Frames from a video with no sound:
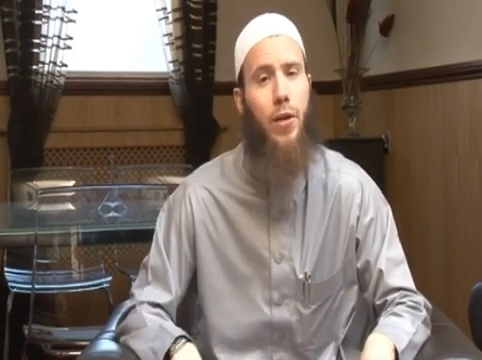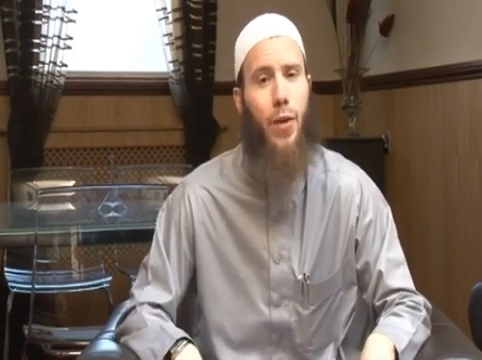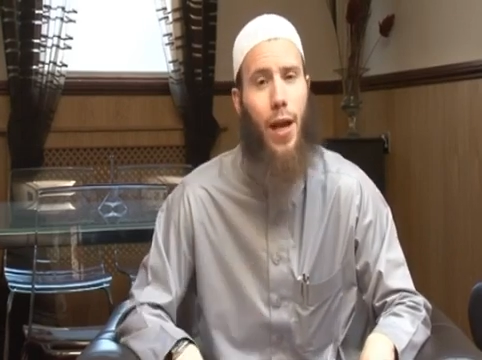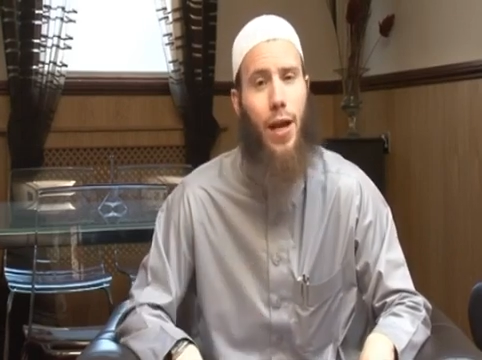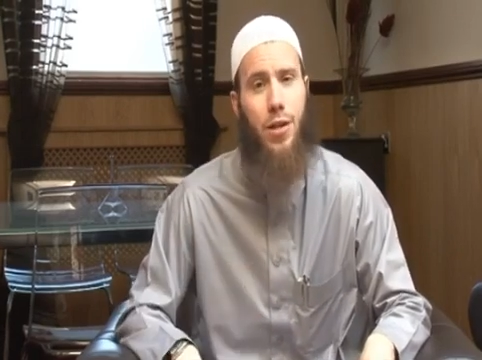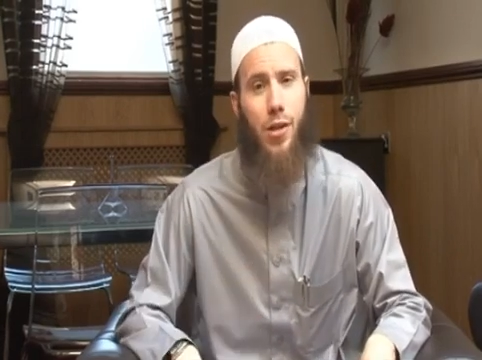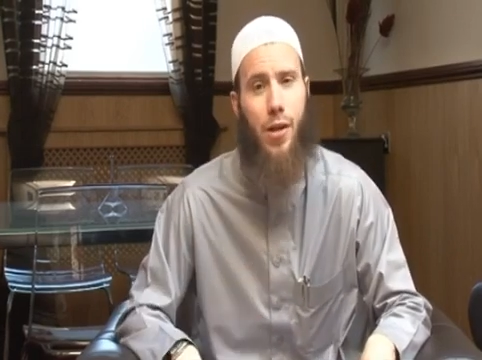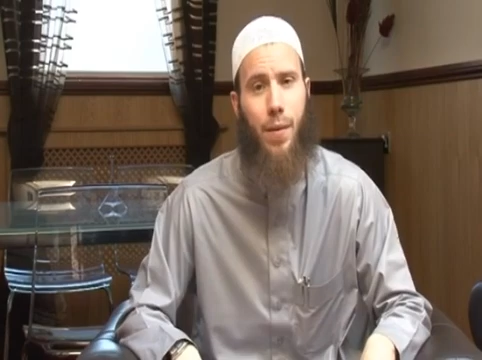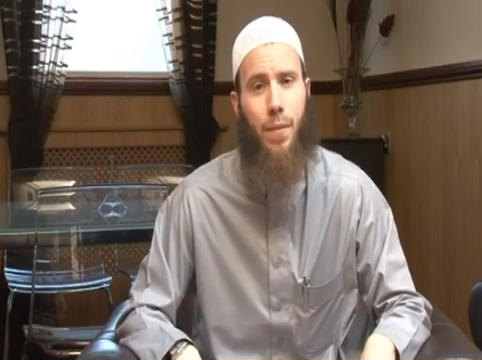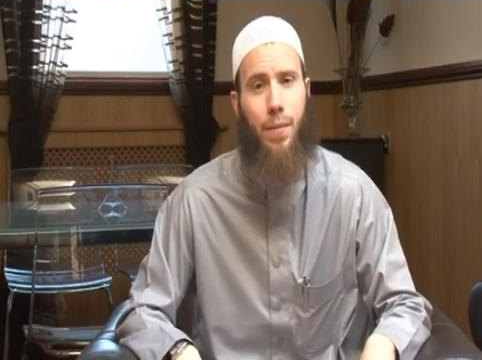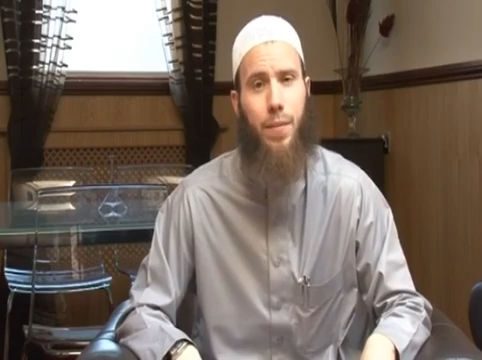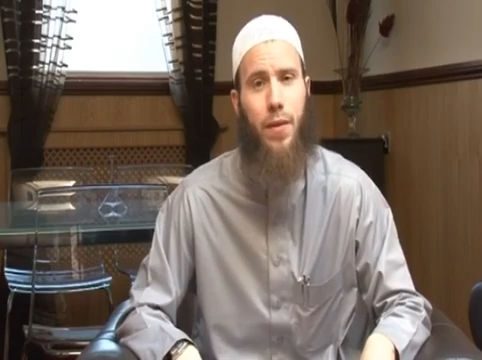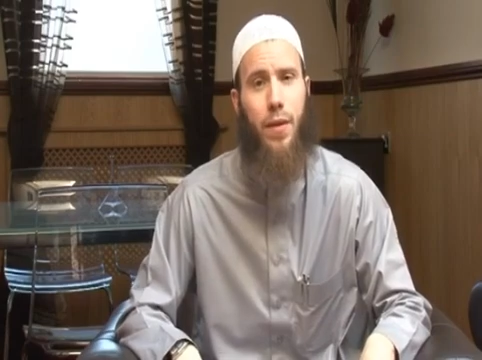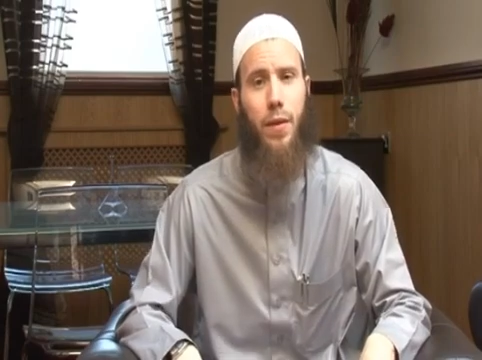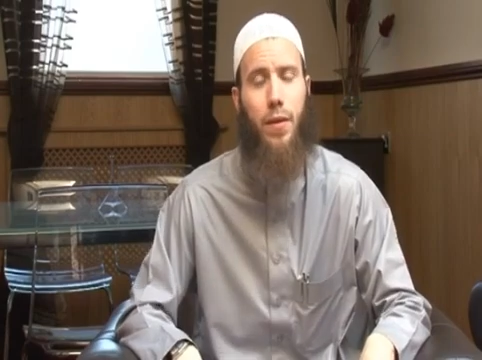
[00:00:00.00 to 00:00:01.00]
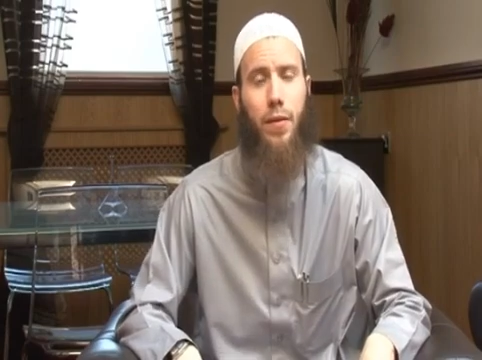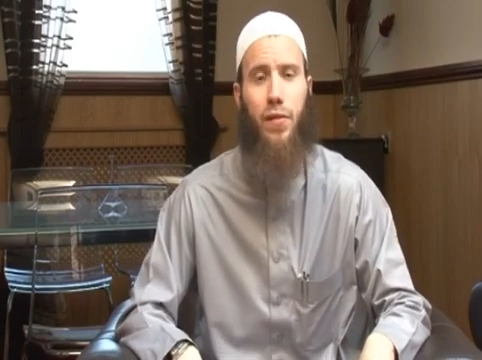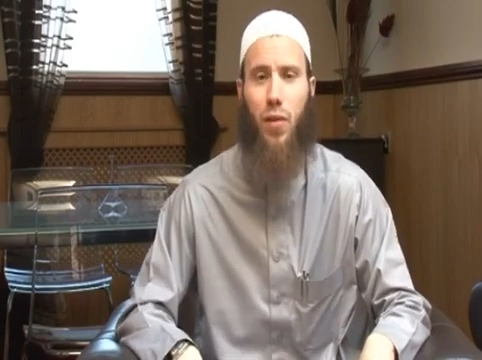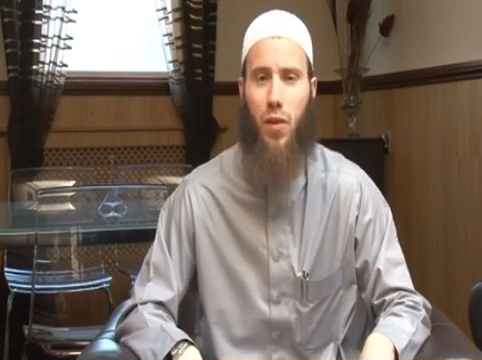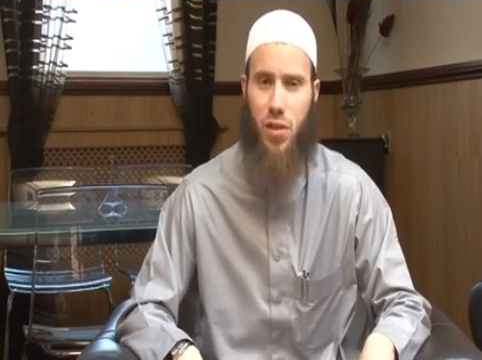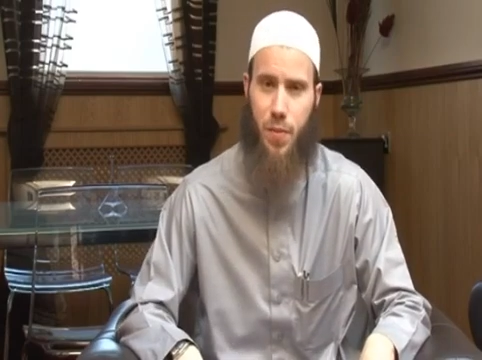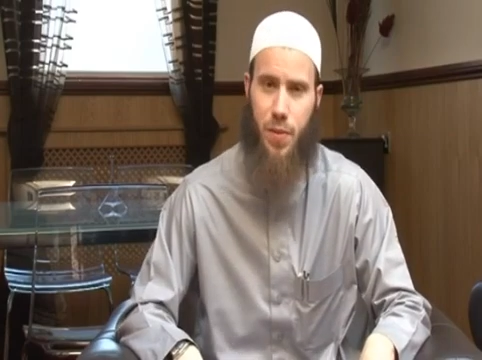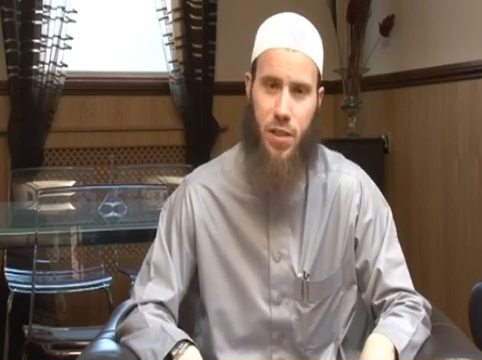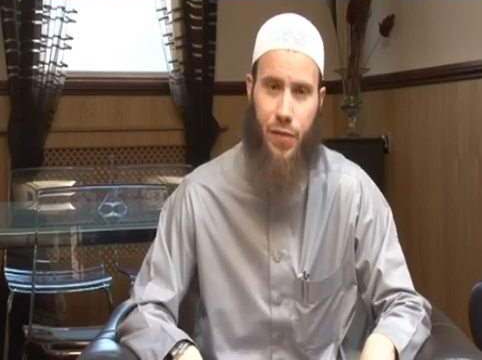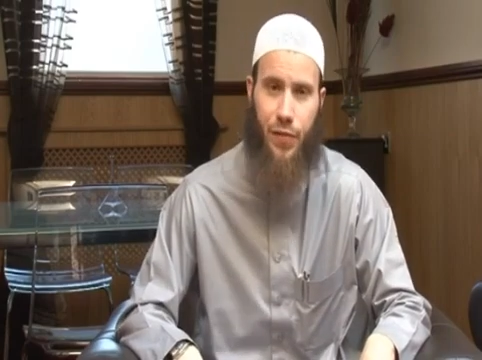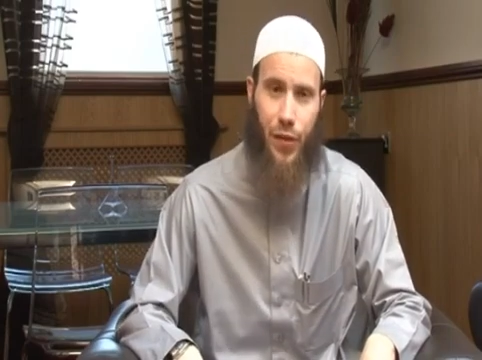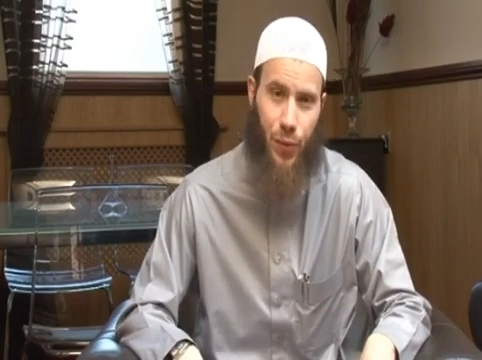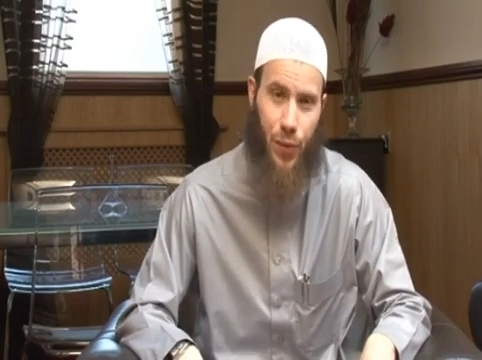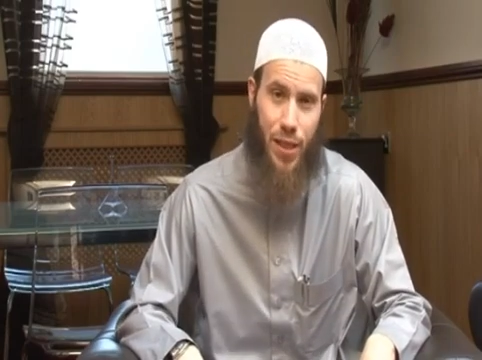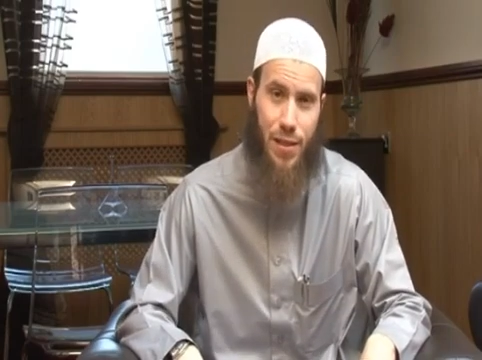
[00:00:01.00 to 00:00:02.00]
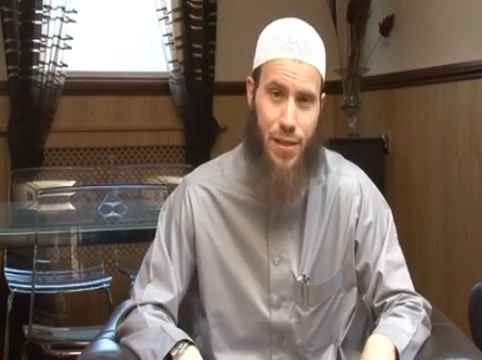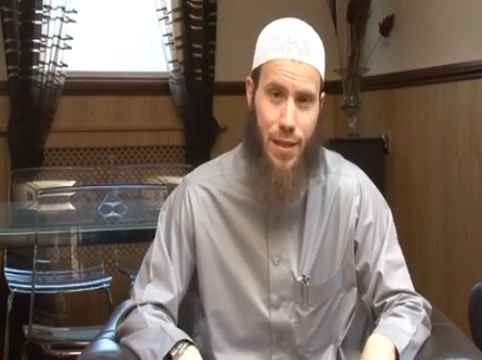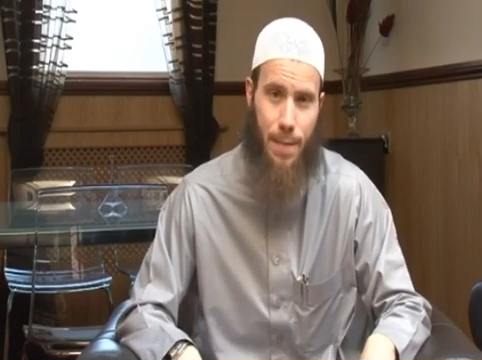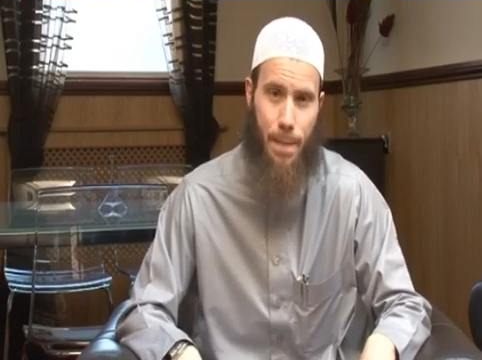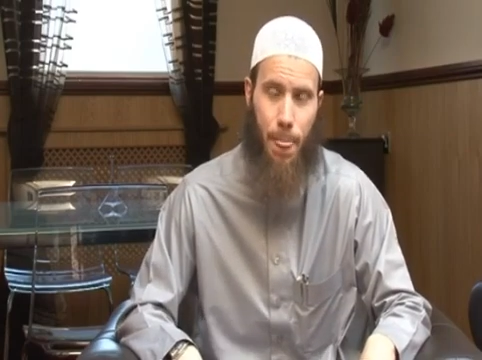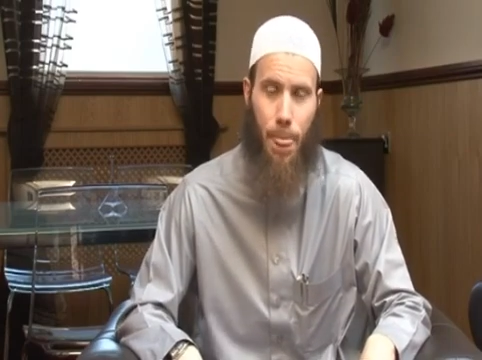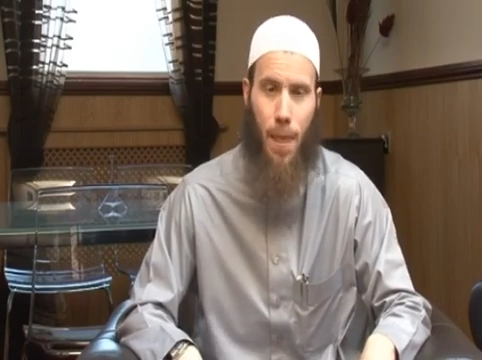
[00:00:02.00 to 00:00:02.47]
creation for a specific reason.